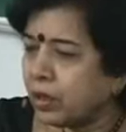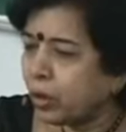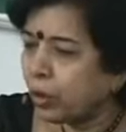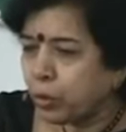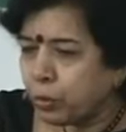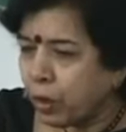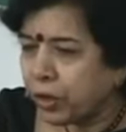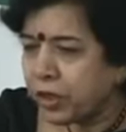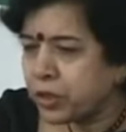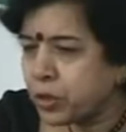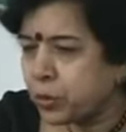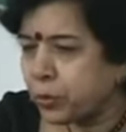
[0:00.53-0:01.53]
Good
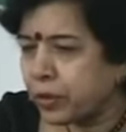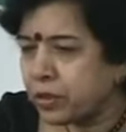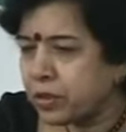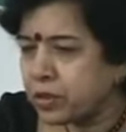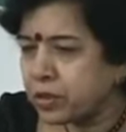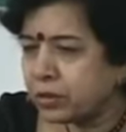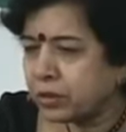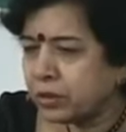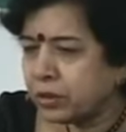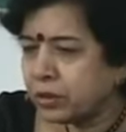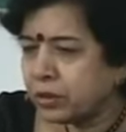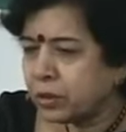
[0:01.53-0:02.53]
morning, students.
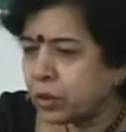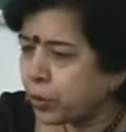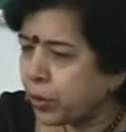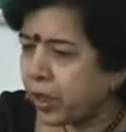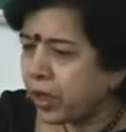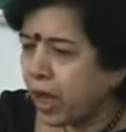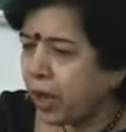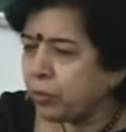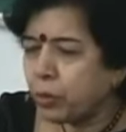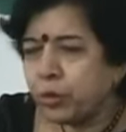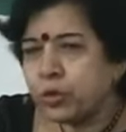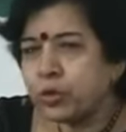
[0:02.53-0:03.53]
Today, I'm
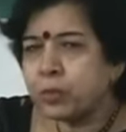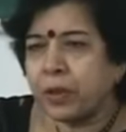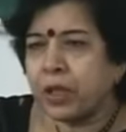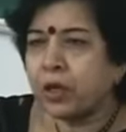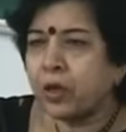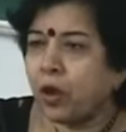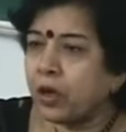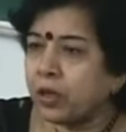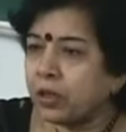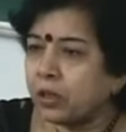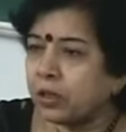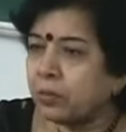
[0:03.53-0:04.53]
going to speak on
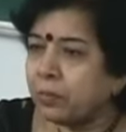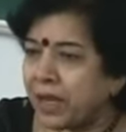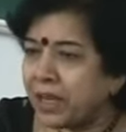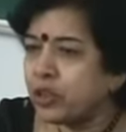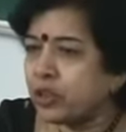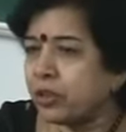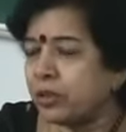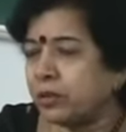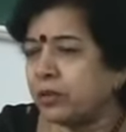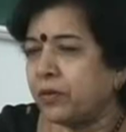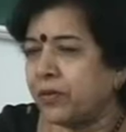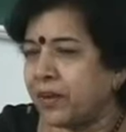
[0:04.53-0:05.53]
a major
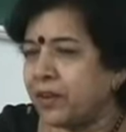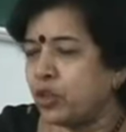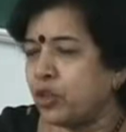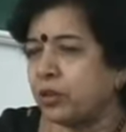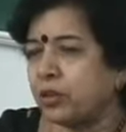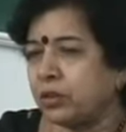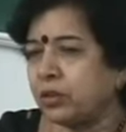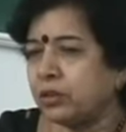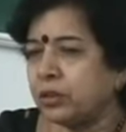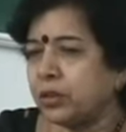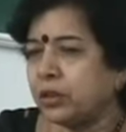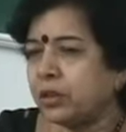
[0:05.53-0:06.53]
religion
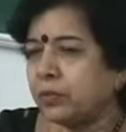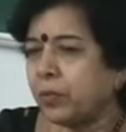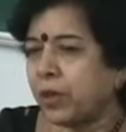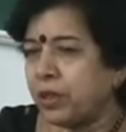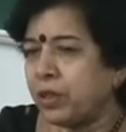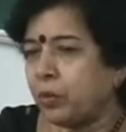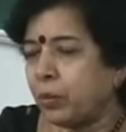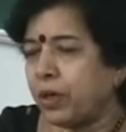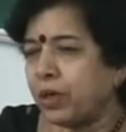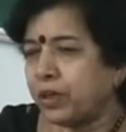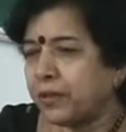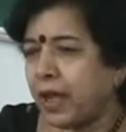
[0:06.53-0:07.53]
in the
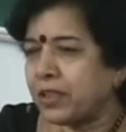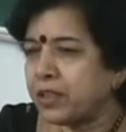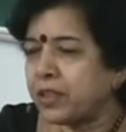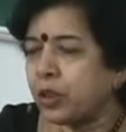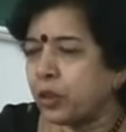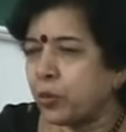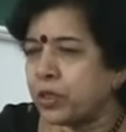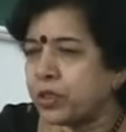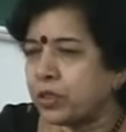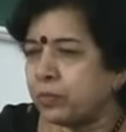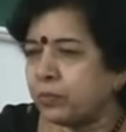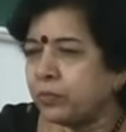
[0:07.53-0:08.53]
world, that's
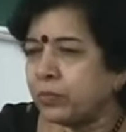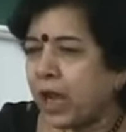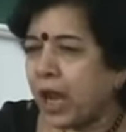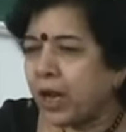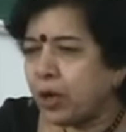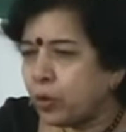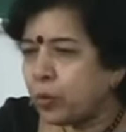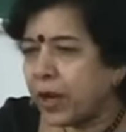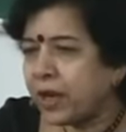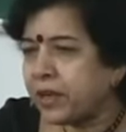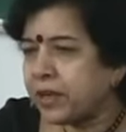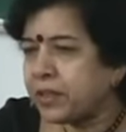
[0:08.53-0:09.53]
Hinduism, and look
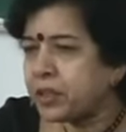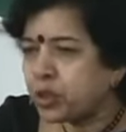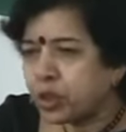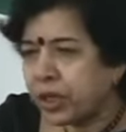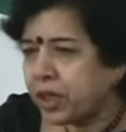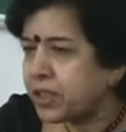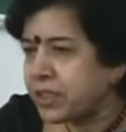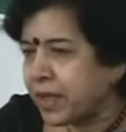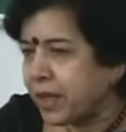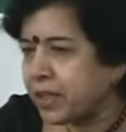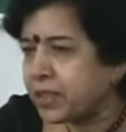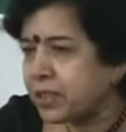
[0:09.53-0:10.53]
at its three
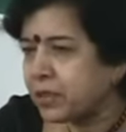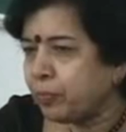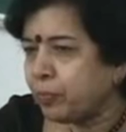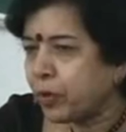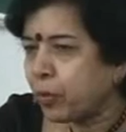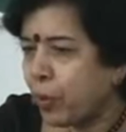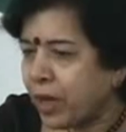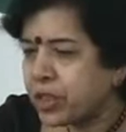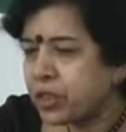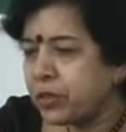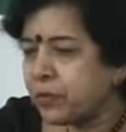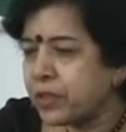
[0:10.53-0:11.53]
sects,
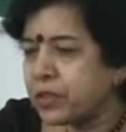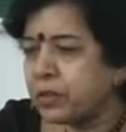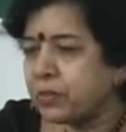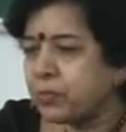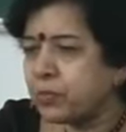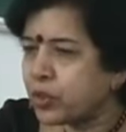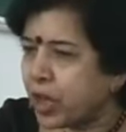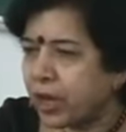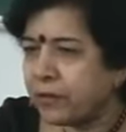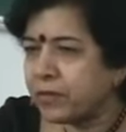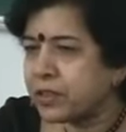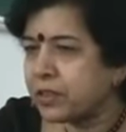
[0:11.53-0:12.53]
Vaishnavism,
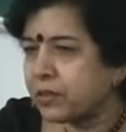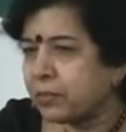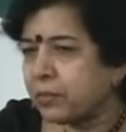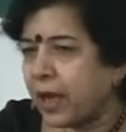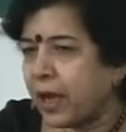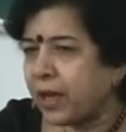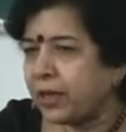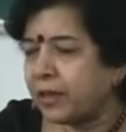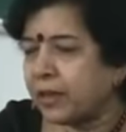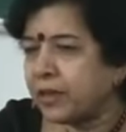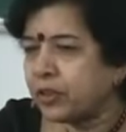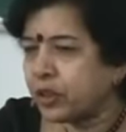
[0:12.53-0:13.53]
Shaivism, and
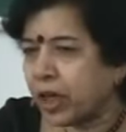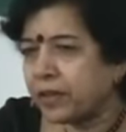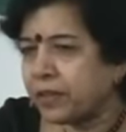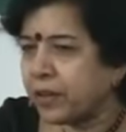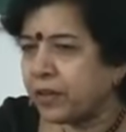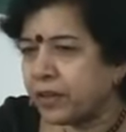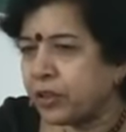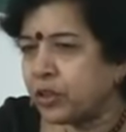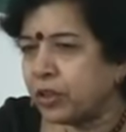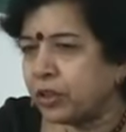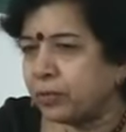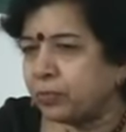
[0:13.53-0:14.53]
Shakti
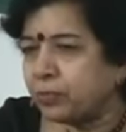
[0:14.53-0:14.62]
religion.